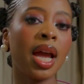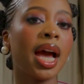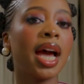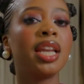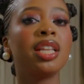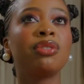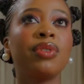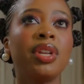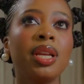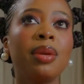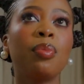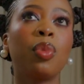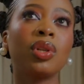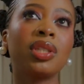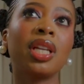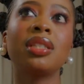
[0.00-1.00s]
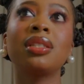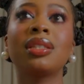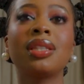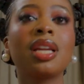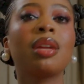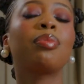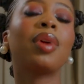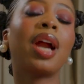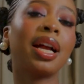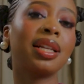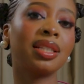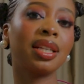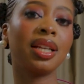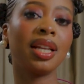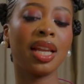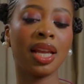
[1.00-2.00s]
And it's really important to think
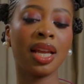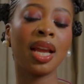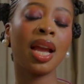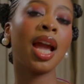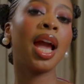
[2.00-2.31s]
practically,